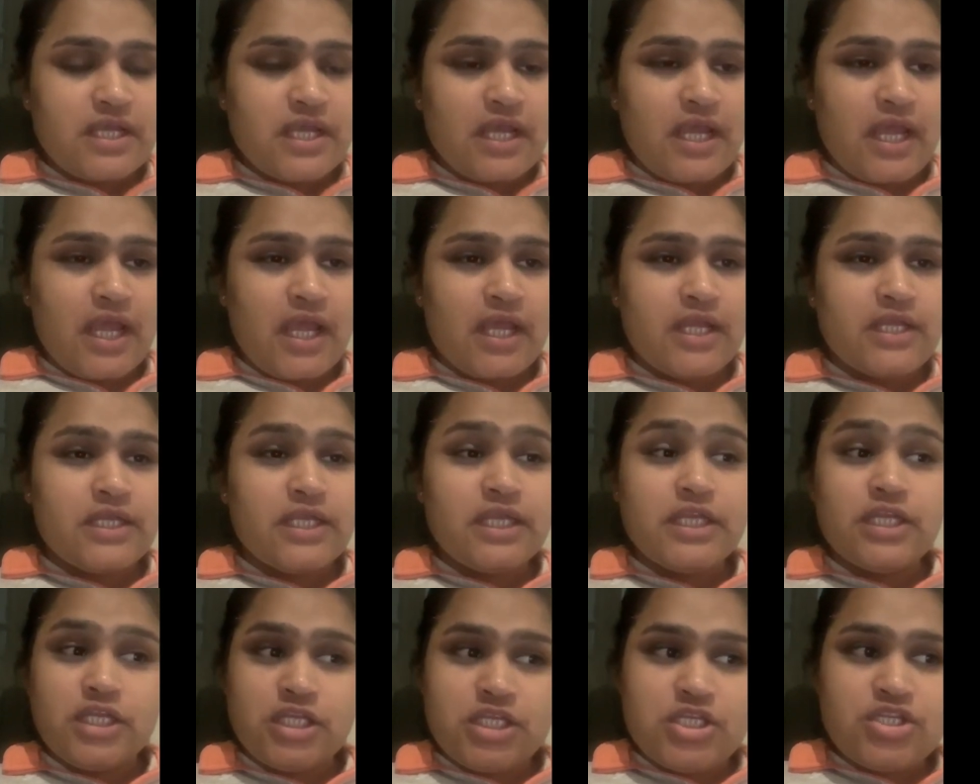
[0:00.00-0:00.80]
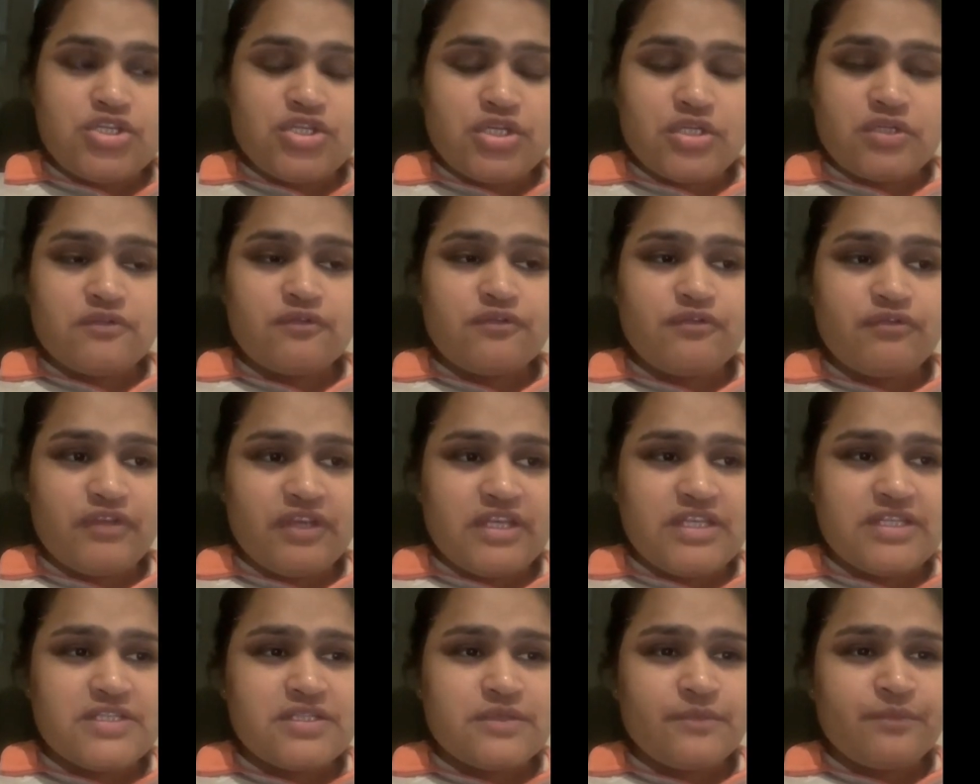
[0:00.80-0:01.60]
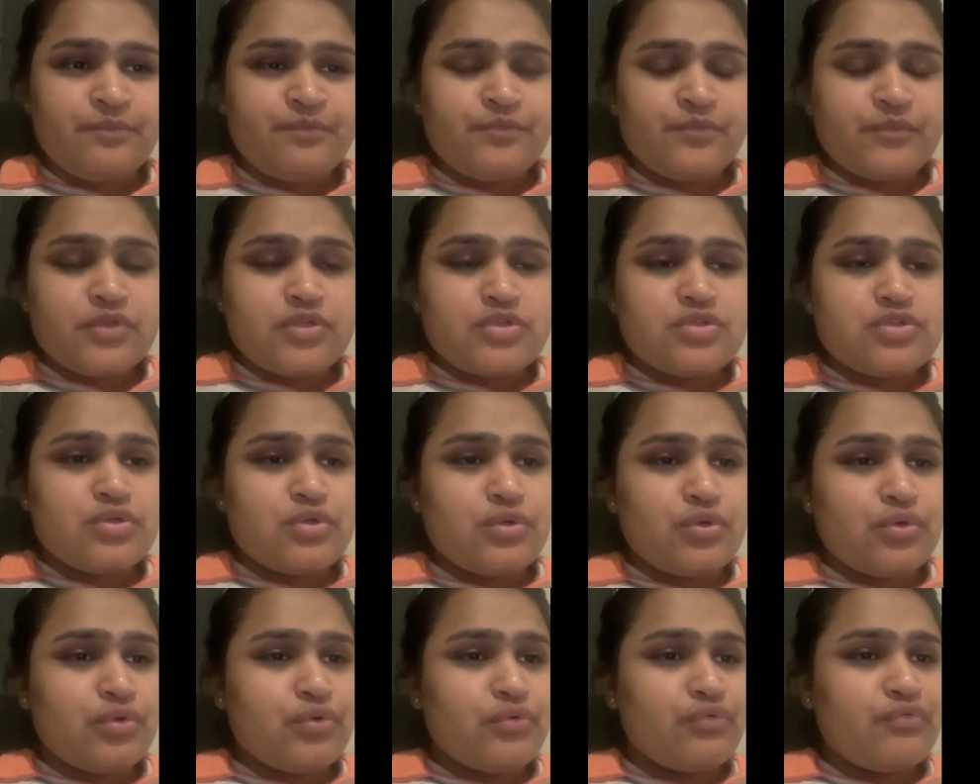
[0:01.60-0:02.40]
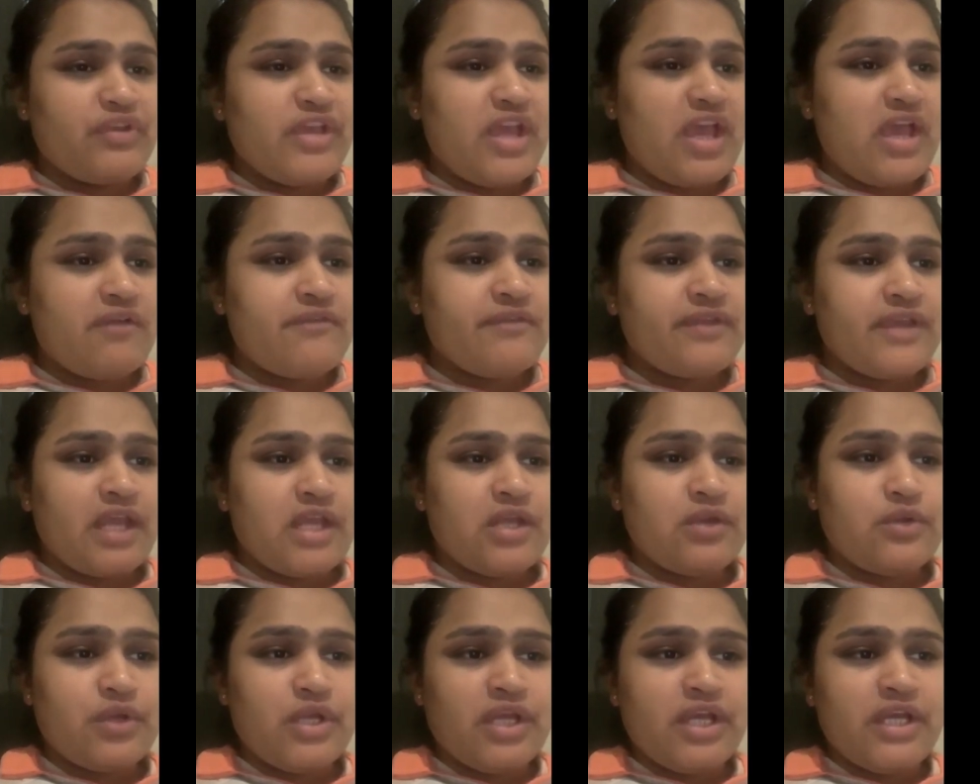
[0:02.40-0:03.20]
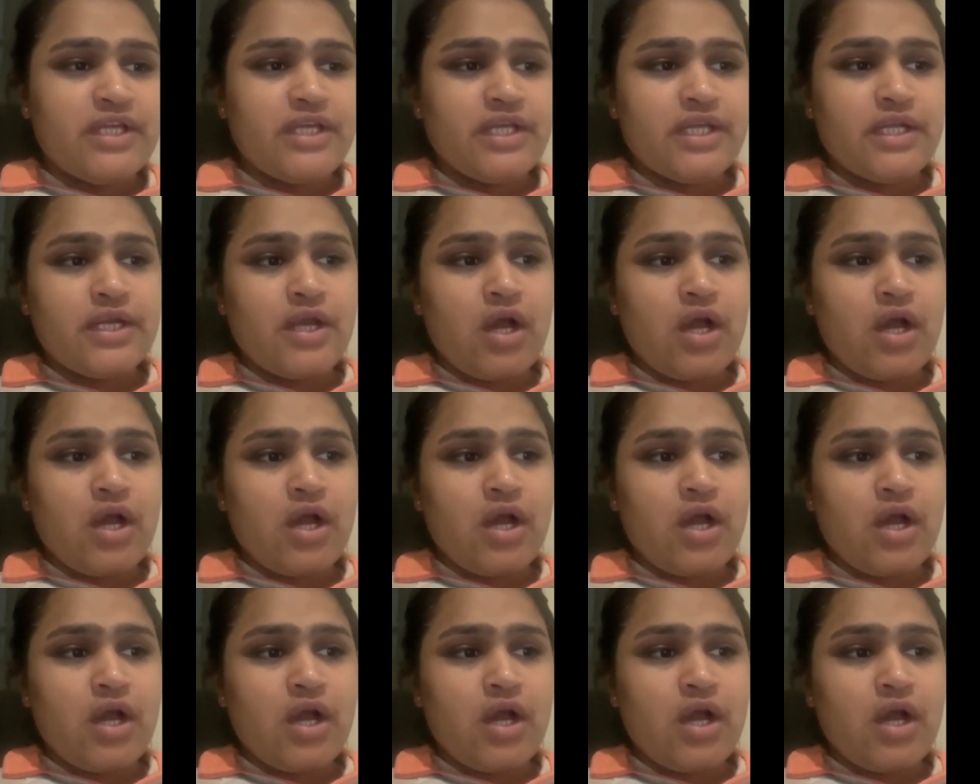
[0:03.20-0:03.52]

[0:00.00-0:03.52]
and initial fees. So we have calculated